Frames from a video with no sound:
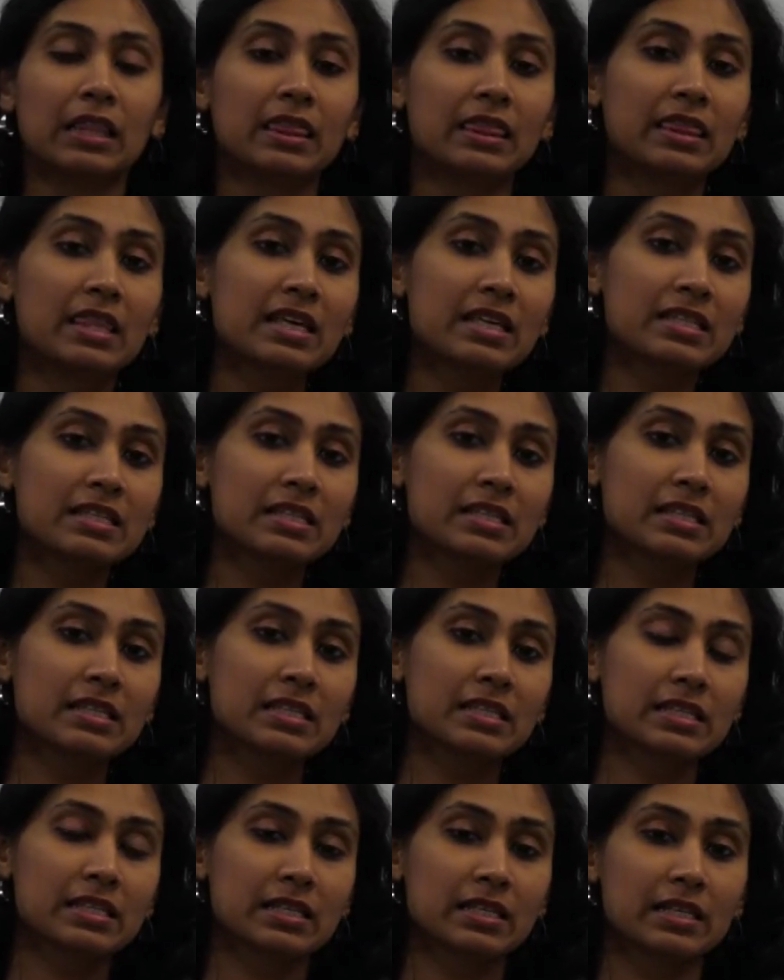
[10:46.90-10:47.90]

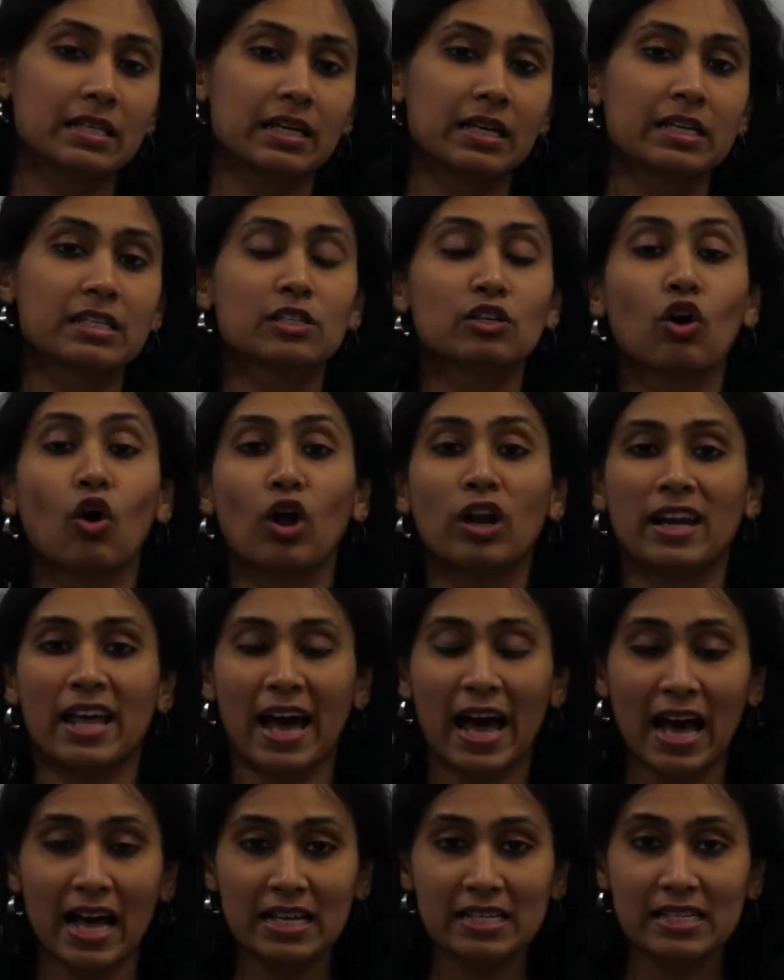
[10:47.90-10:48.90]
This is called
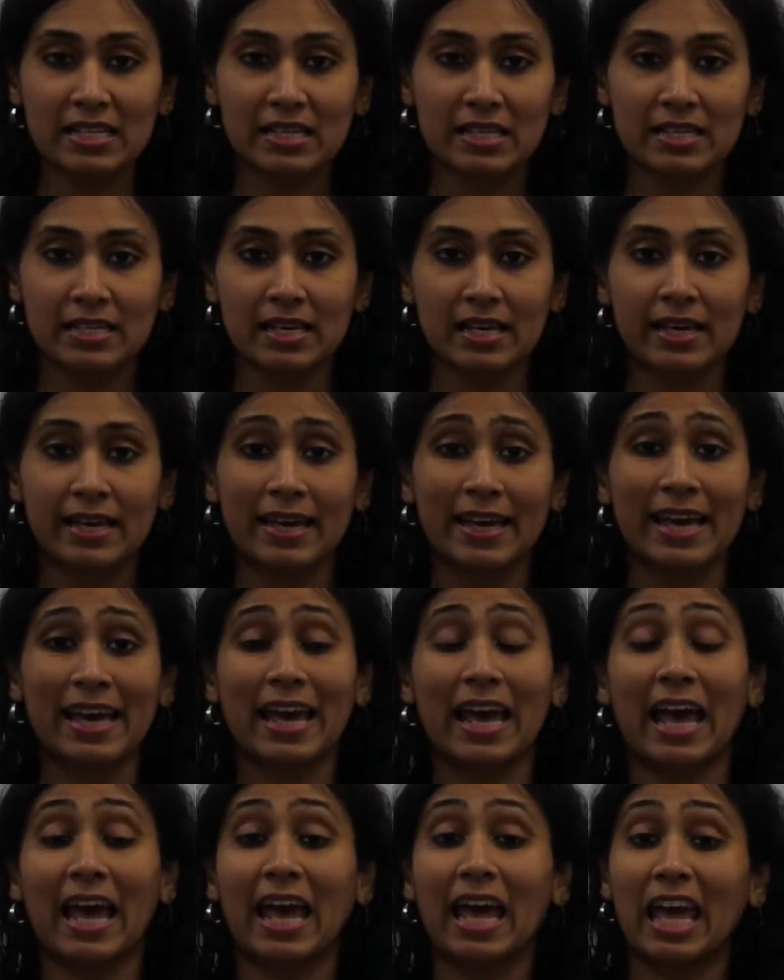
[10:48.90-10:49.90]
as
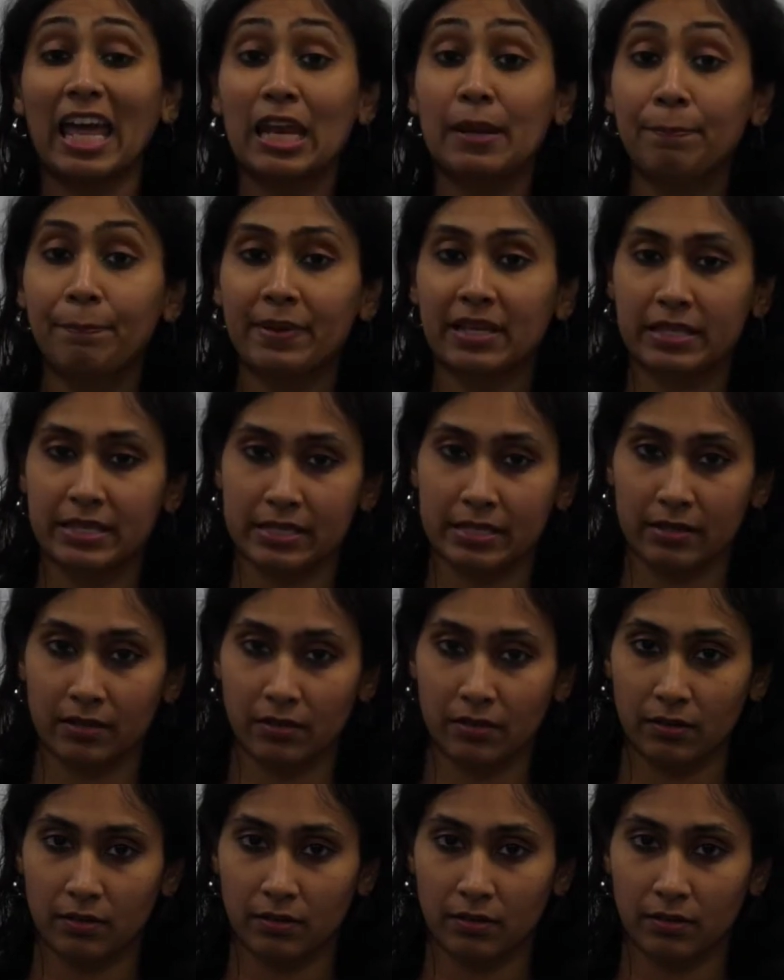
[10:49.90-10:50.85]
N-pencil.